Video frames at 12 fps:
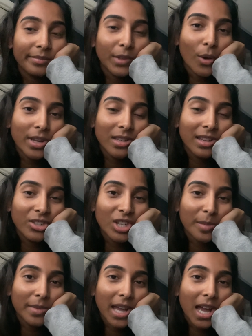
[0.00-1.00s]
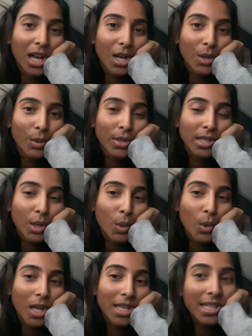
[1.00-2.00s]
Going to the gym now,
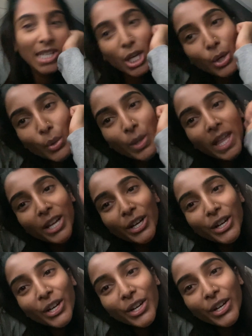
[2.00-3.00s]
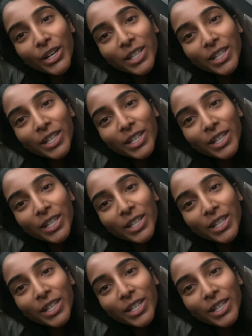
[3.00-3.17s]
so I'll see you later.